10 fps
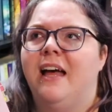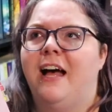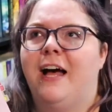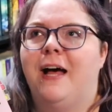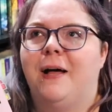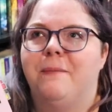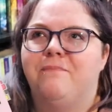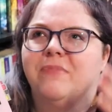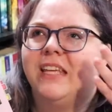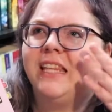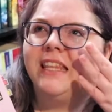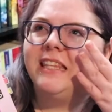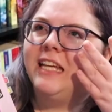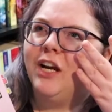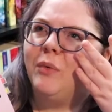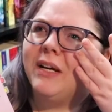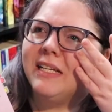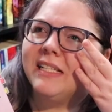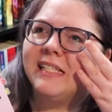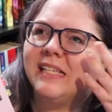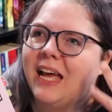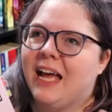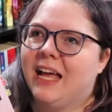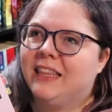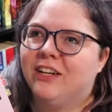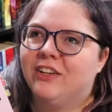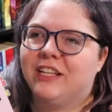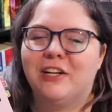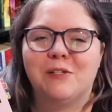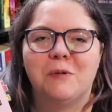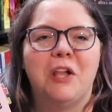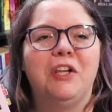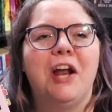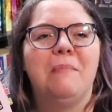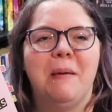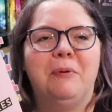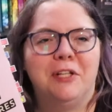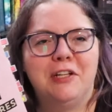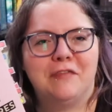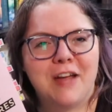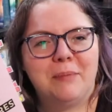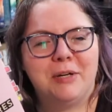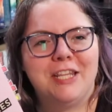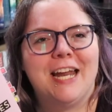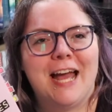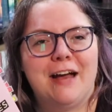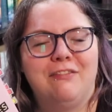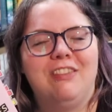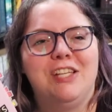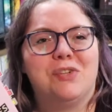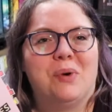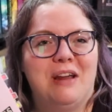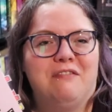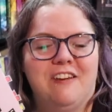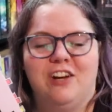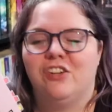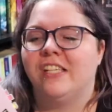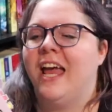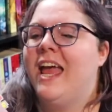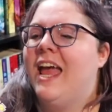Um, there was, uh, there, there's a lot of people in their family that have these great fears.